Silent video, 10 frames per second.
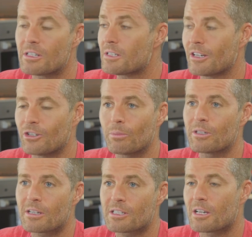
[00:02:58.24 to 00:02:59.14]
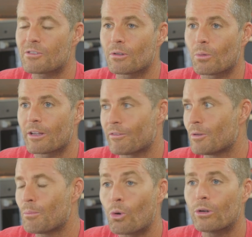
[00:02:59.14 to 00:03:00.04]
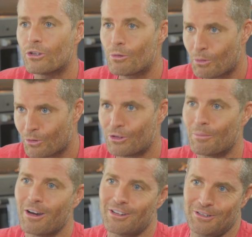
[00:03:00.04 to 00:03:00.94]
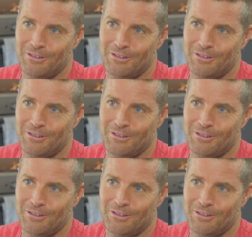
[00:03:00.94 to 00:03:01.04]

he said you'll be successful at whatever you put your mind to.